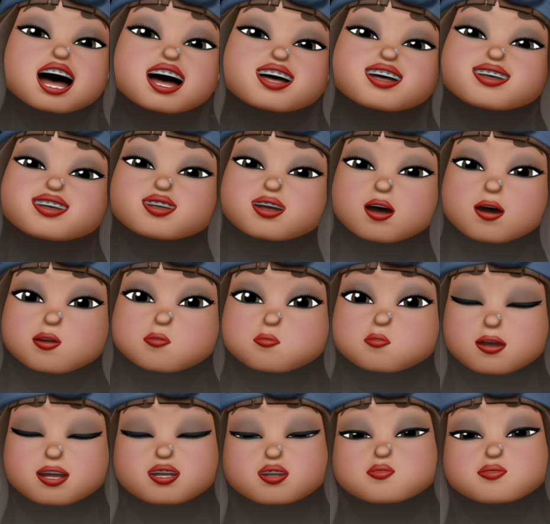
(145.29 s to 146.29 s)
So
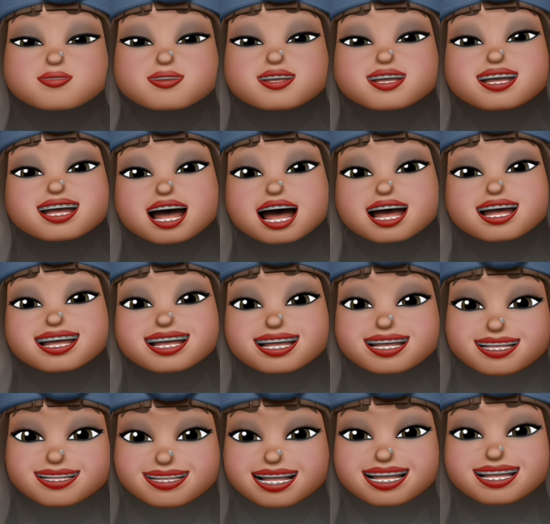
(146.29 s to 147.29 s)
once you lock
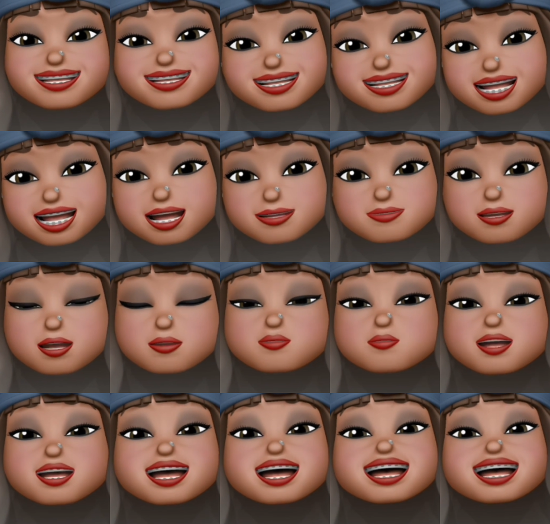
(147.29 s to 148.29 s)
in that name, you
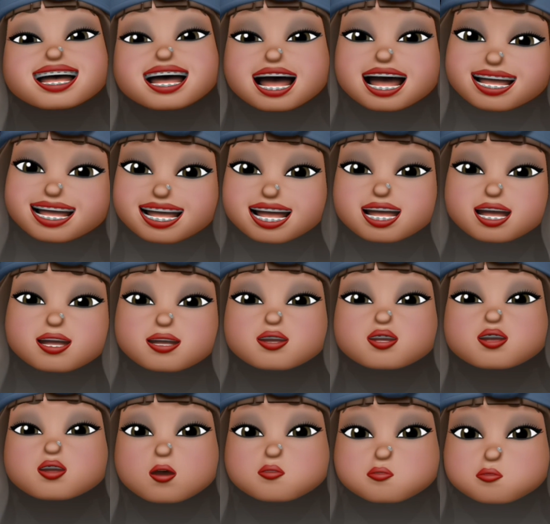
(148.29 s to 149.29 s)
want to lock in your
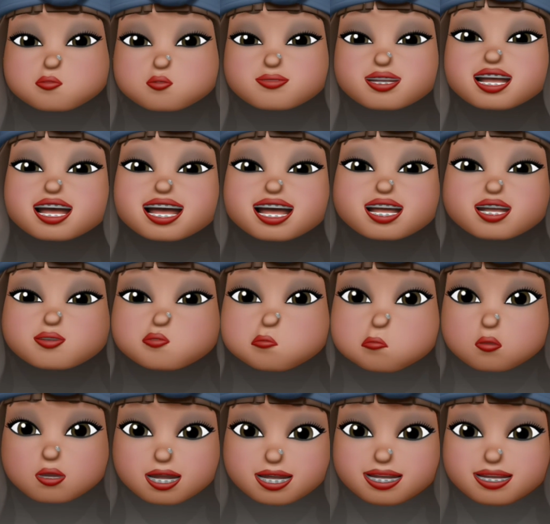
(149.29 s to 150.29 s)
socials as
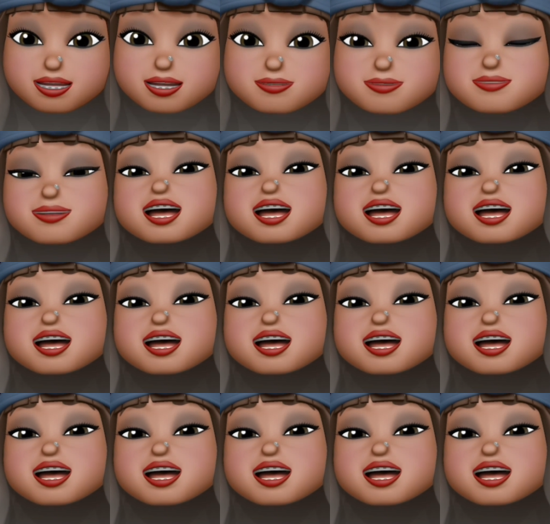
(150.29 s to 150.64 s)
well.